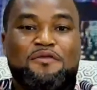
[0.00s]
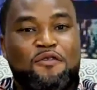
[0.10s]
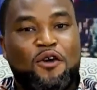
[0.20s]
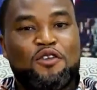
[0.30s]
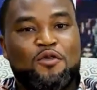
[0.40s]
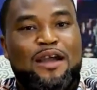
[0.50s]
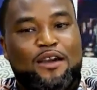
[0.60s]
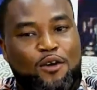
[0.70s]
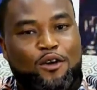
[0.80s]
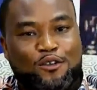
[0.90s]
before you
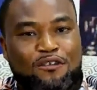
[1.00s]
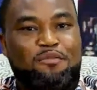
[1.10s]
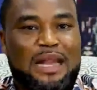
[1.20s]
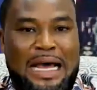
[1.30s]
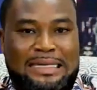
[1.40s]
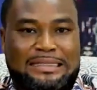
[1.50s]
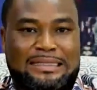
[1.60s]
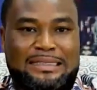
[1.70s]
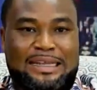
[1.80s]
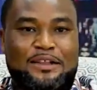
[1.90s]
were a clot of blood
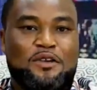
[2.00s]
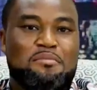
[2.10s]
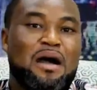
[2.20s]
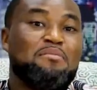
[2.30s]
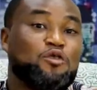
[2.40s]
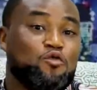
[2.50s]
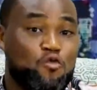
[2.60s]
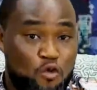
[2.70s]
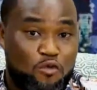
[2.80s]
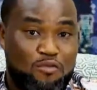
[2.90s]
in your
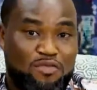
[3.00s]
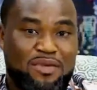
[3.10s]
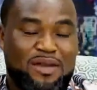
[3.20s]
mom's womb,